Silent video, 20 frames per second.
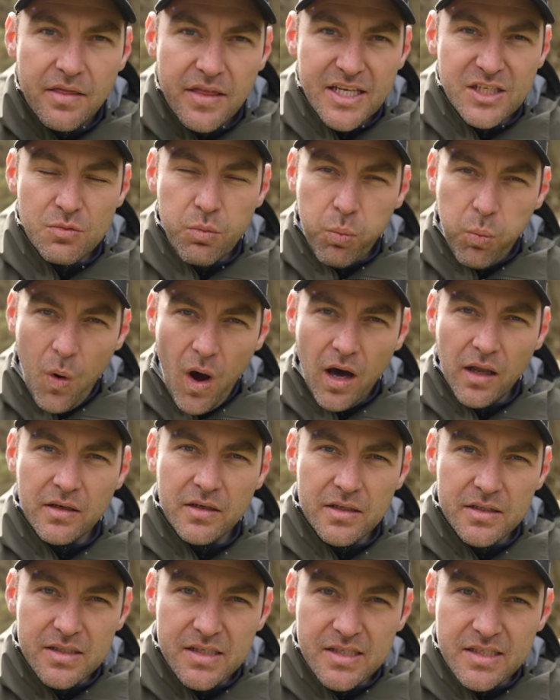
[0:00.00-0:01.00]
this
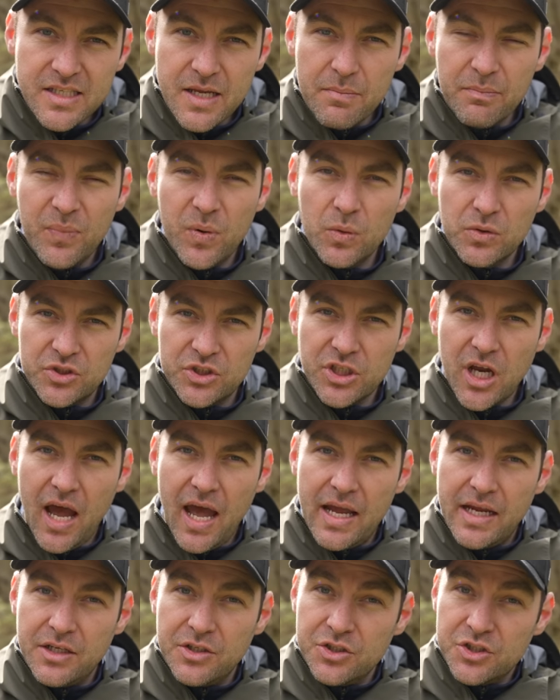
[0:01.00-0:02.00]
one simple
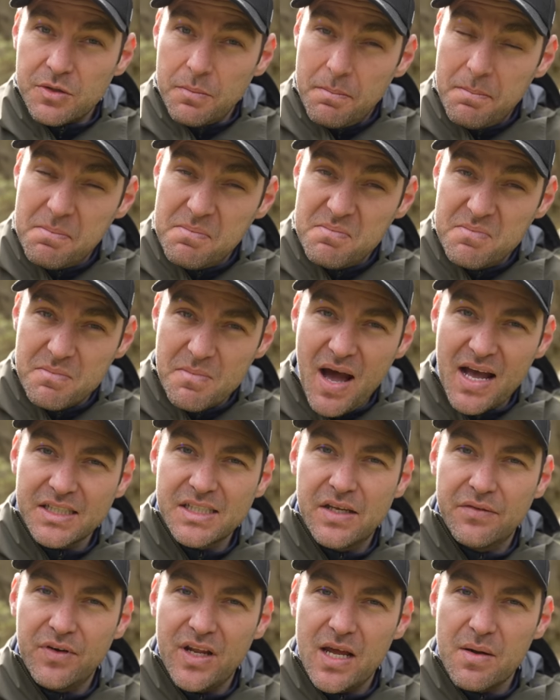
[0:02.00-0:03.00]
change
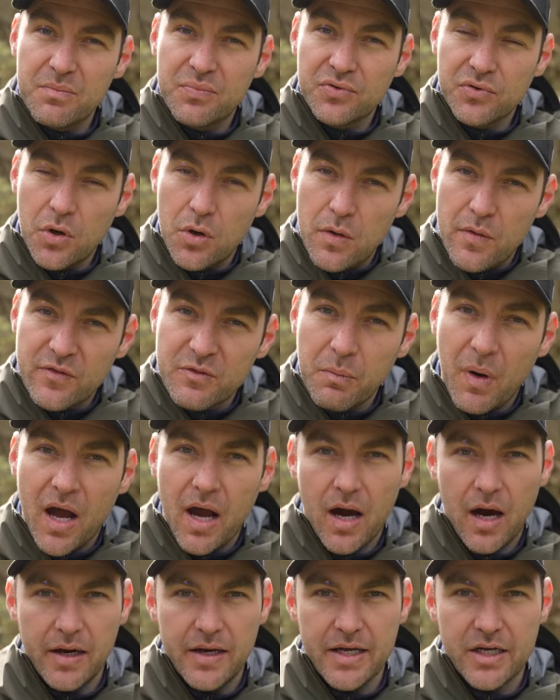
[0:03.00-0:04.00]
massively improved my
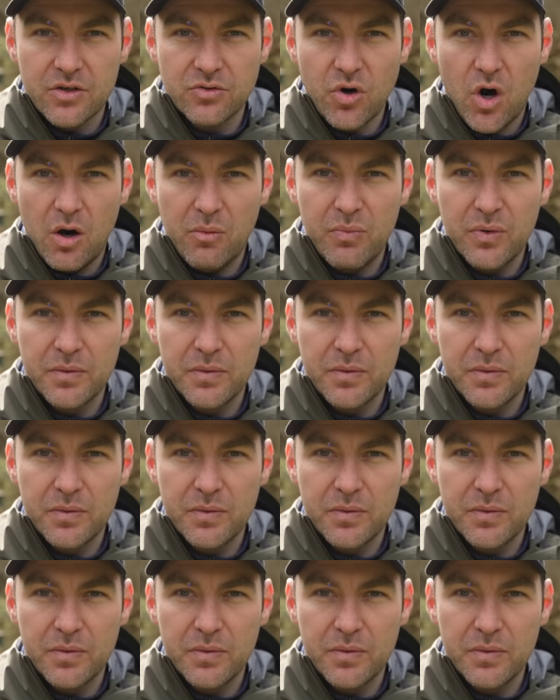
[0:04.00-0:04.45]
honey crop.